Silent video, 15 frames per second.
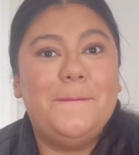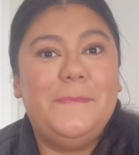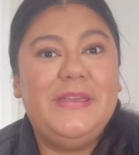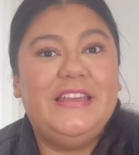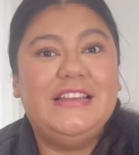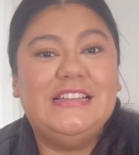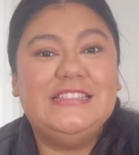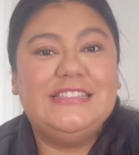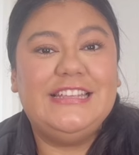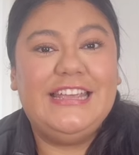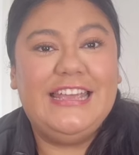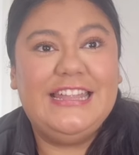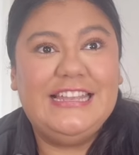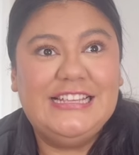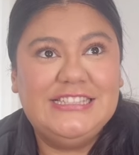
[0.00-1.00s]
because
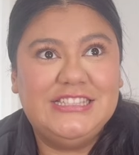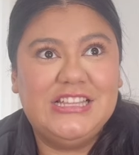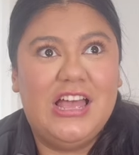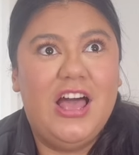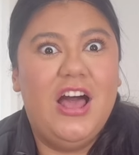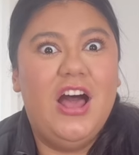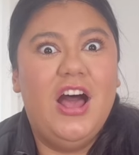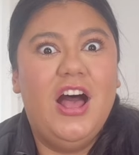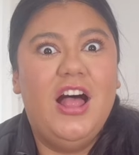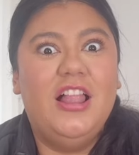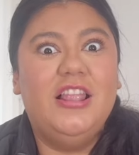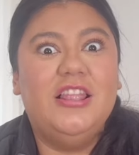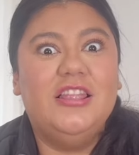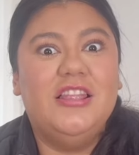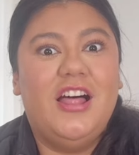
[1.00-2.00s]
it is a
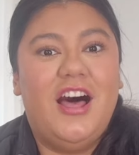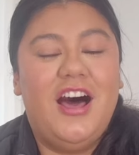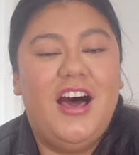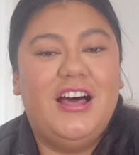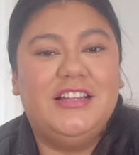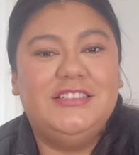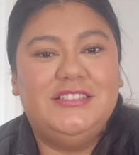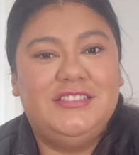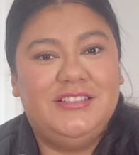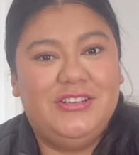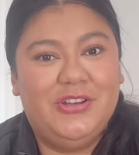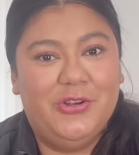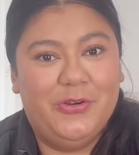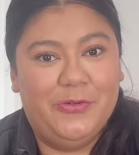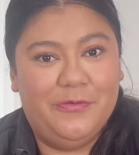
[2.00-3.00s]
lot
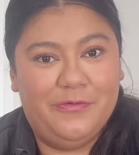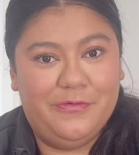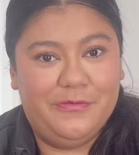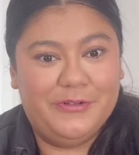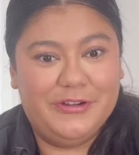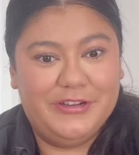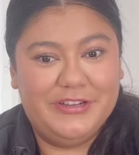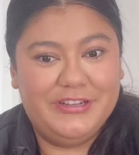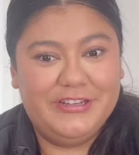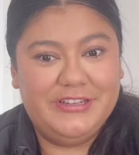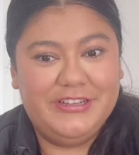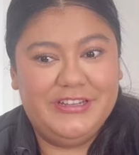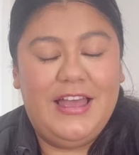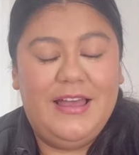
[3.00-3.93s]
of work.